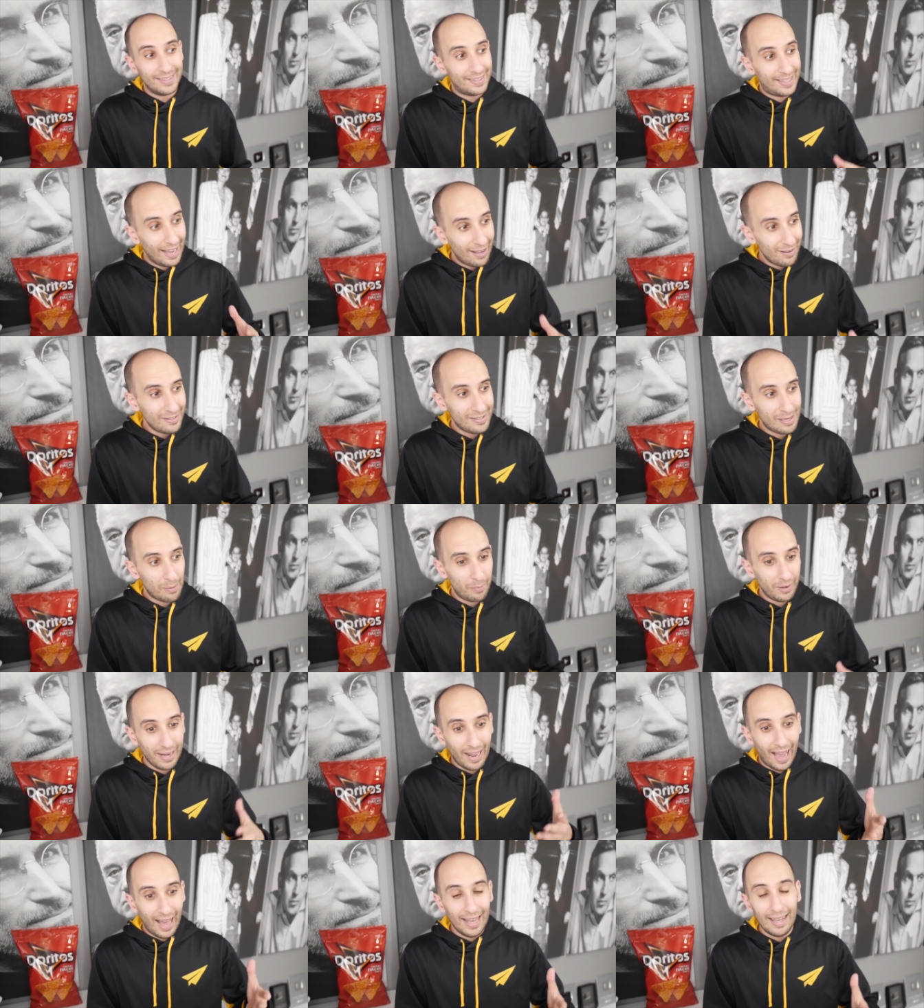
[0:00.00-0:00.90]
Tell
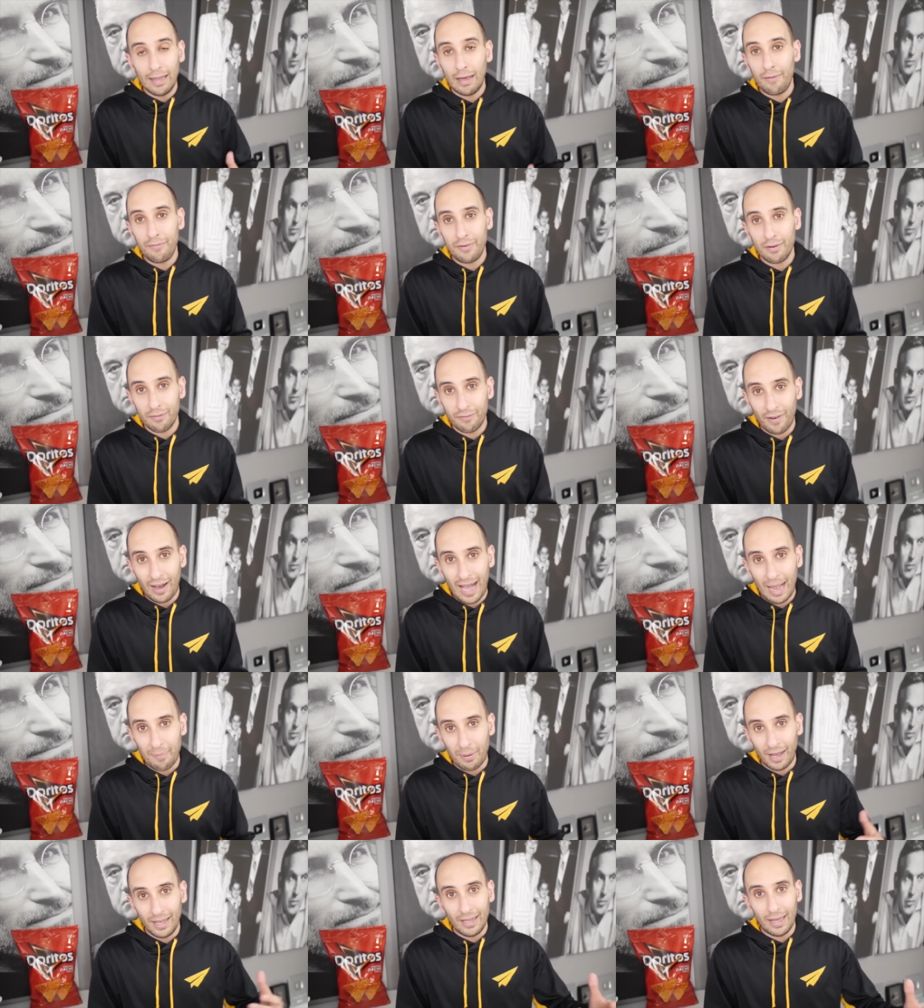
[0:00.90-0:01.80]
somebody, I love your
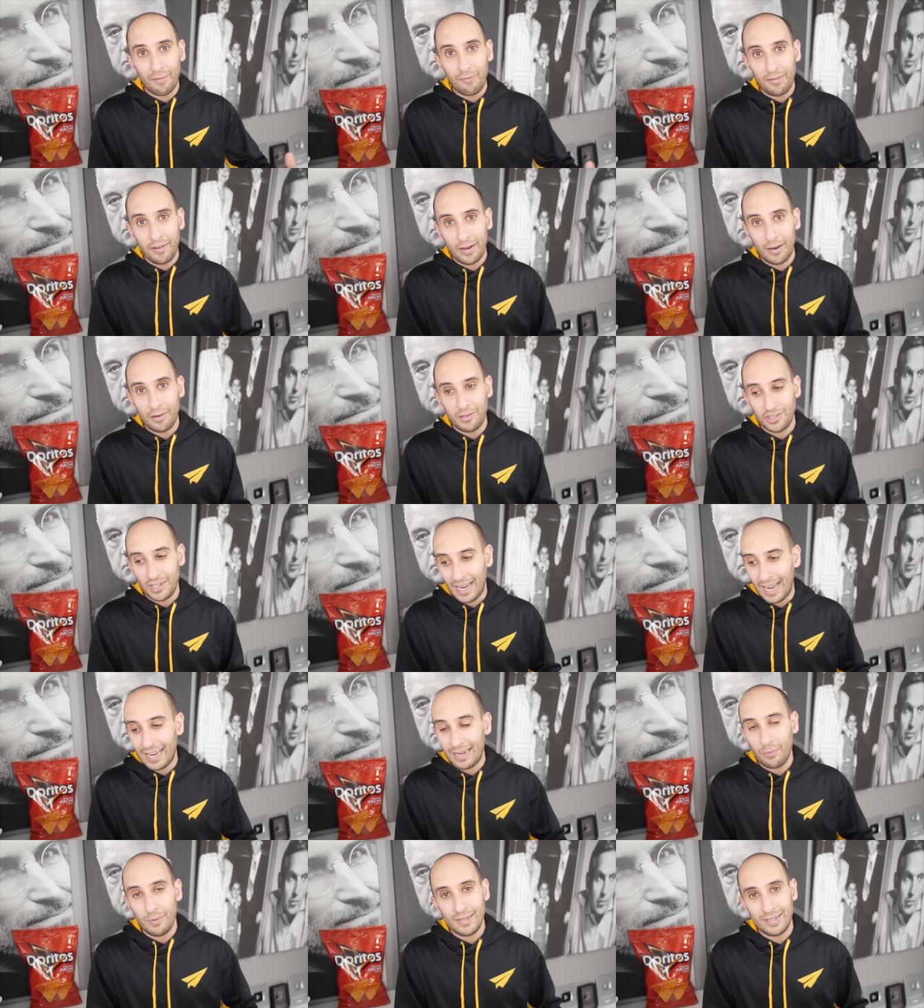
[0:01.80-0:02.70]
vibe. I love the energy.
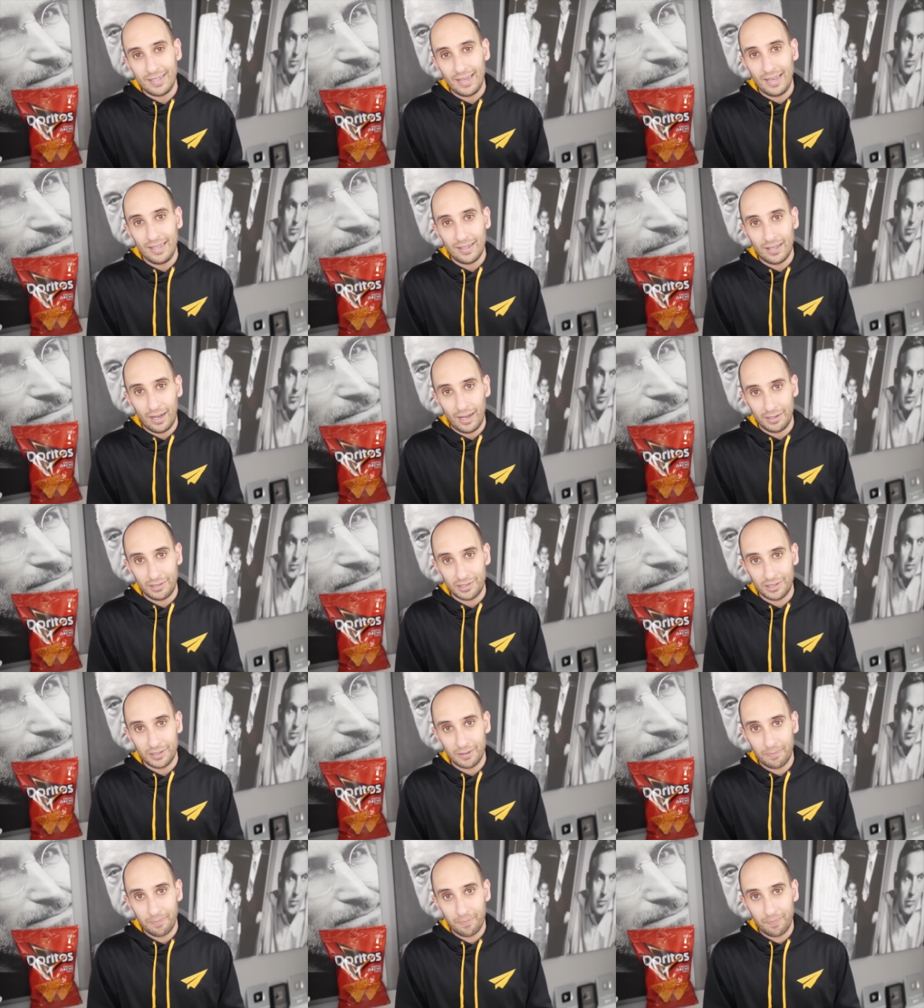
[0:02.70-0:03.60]
How do we stay in
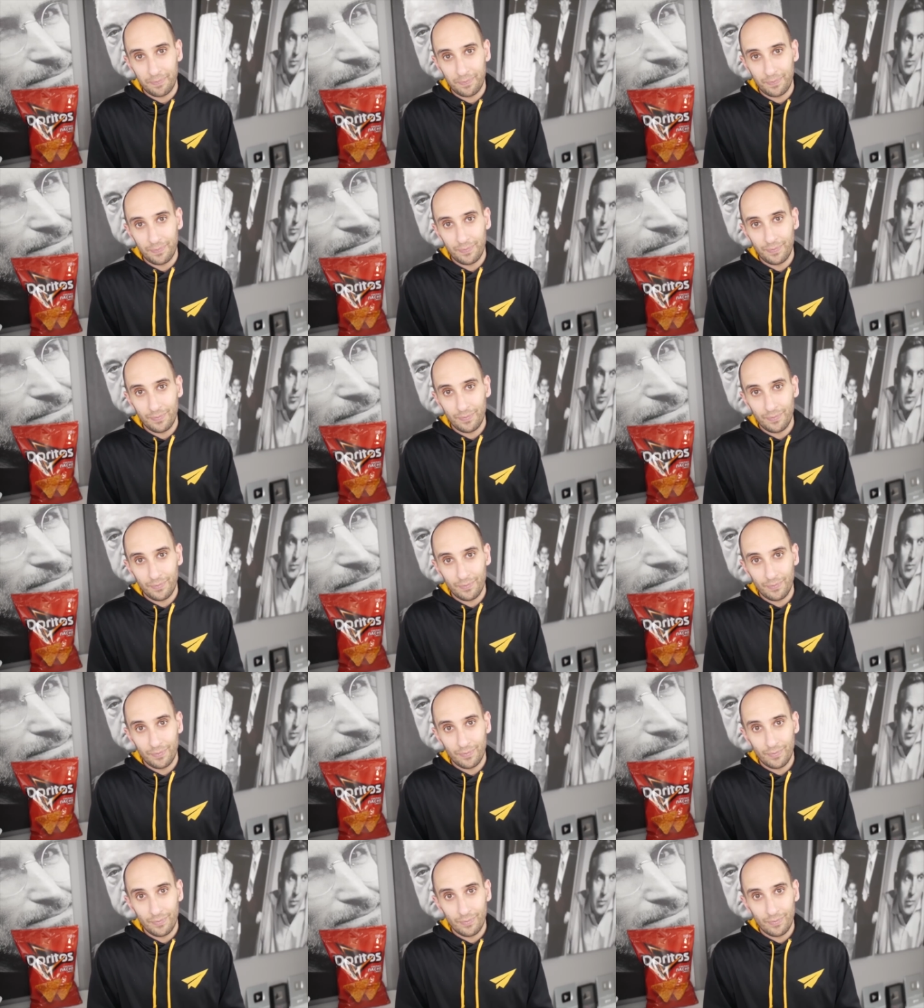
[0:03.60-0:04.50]
touch?
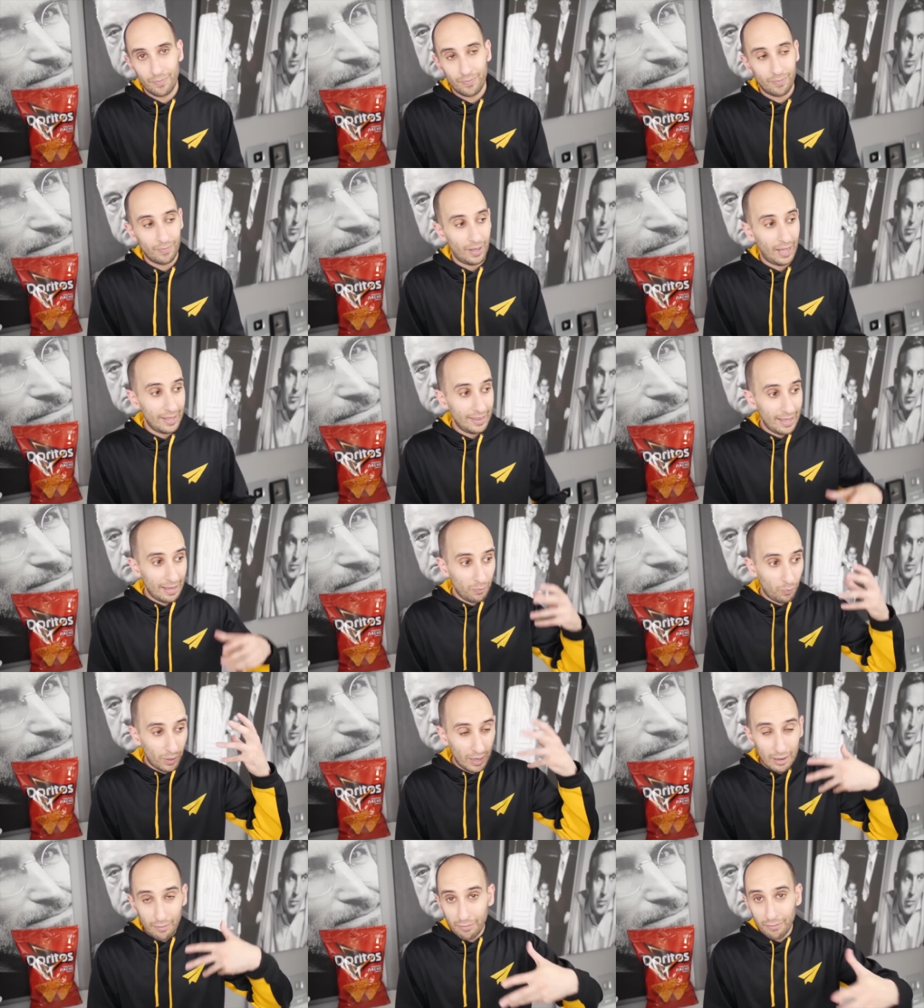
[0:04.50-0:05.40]
And then
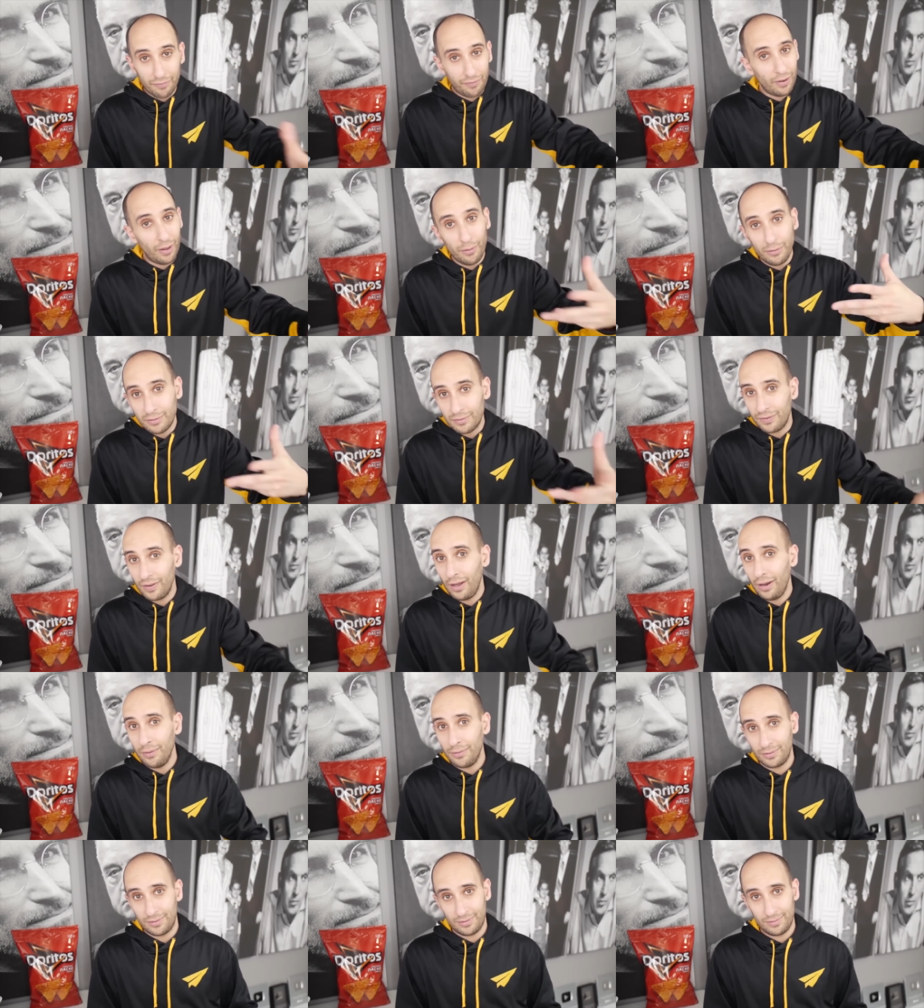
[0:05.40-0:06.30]
whatever flows,
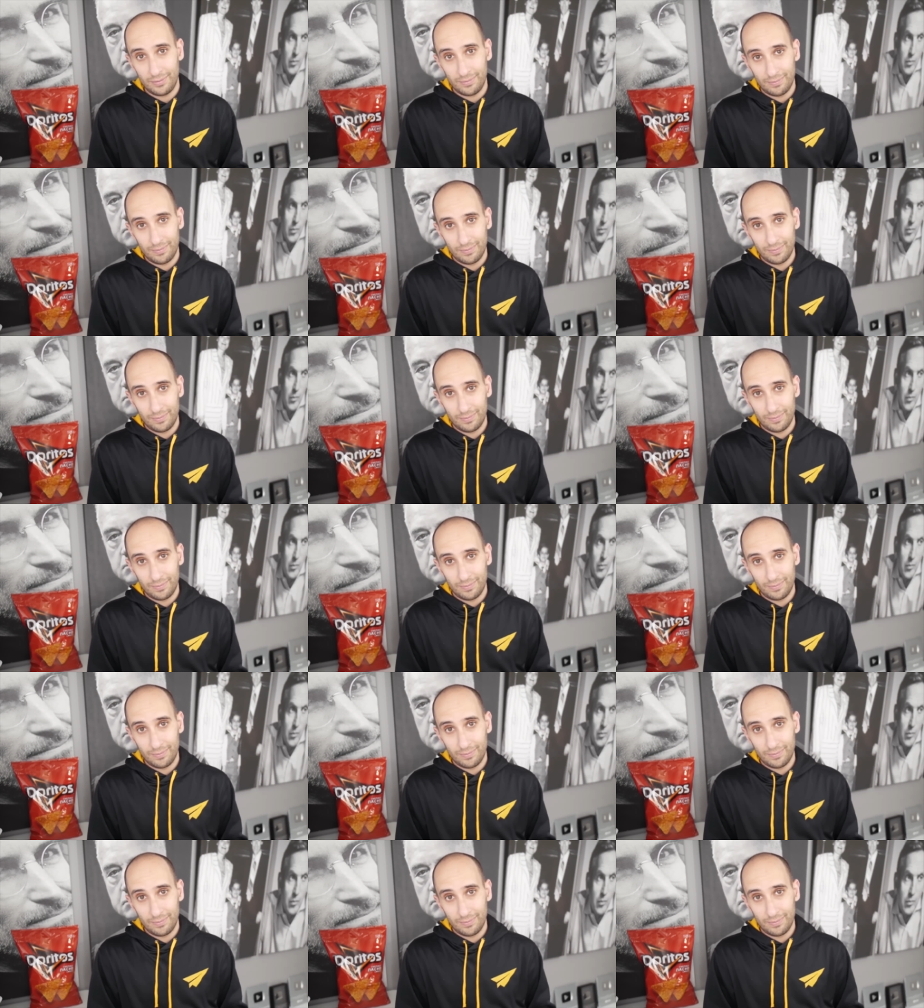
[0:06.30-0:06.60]
flows.